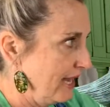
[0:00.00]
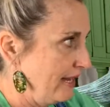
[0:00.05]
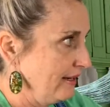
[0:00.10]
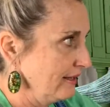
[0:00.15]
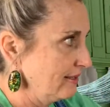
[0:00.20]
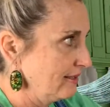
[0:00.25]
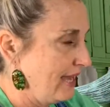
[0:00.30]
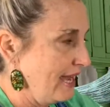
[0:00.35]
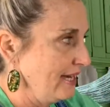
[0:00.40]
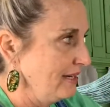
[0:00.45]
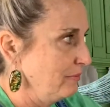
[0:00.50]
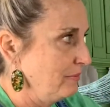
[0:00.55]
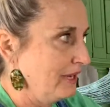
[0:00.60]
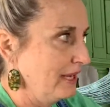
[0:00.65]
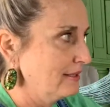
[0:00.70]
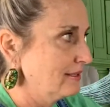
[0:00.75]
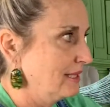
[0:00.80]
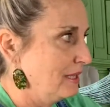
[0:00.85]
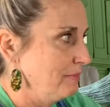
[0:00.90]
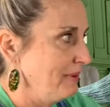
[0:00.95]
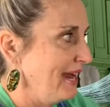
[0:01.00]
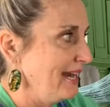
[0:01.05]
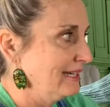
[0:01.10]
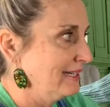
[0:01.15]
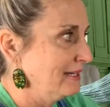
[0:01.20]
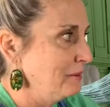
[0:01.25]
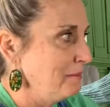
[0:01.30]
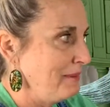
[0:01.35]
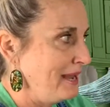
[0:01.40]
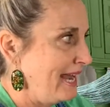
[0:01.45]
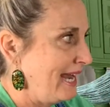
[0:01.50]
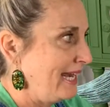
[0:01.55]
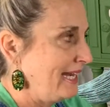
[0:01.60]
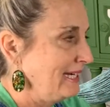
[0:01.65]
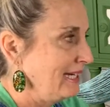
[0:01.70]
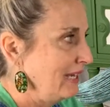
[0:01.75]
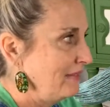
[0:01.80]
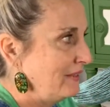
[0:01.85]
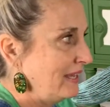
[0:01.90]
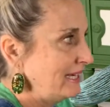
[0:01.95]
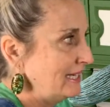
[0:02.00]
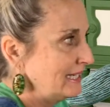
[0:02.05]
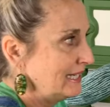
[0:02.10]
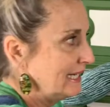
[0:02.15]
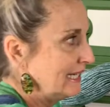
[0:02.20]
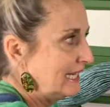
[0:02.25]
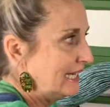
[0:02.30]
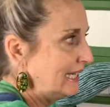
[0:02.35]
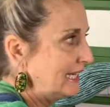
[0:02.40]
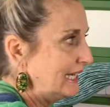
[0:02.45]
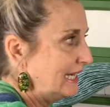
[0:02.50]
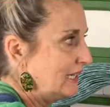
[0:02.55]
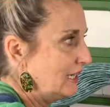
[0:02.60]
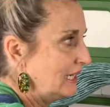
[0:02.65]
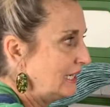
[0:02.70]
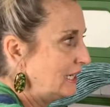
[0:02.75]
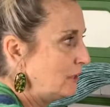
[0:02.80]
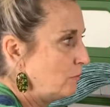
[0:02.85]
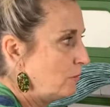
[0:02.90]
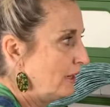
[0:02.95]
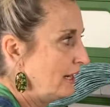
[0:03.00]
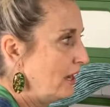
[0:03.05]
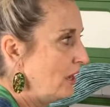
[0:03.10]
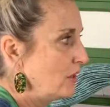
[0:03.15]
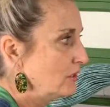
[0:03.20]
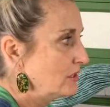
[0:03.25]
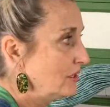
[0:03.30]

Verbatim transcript: excited because they painted a mane and they didn't get it anywhere else.